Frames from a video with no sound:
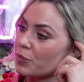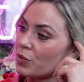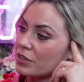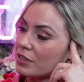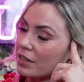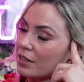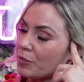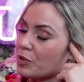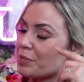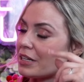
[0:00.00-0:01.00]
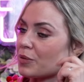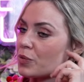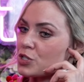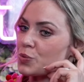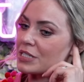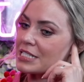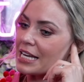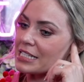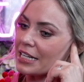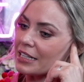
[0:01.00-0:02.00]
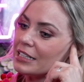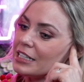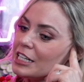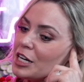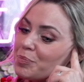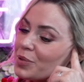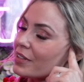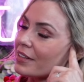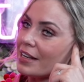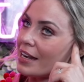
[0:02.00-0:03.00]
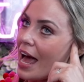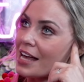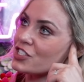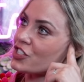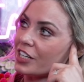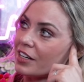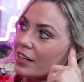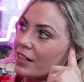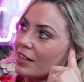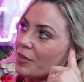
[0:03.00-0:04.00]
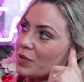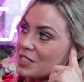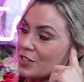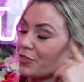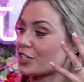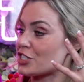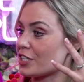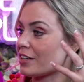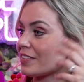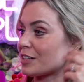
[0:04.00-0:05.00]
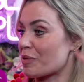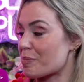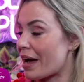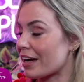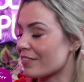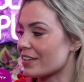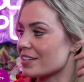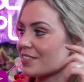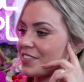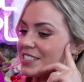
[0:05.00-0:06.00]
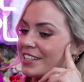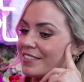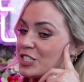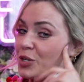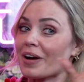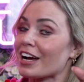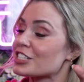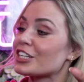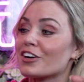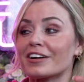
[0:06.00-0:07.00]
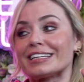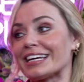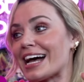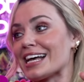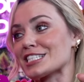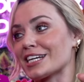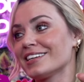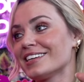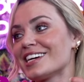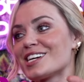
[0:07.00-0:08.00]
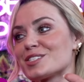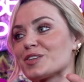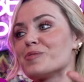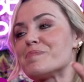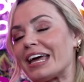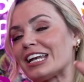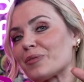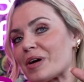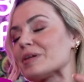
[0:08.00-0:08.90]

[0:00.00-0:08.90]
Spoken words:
than would be in a one-to-one setting. But last year was the first year of it and we're back for series 2. We're actually currently casting. So men and women,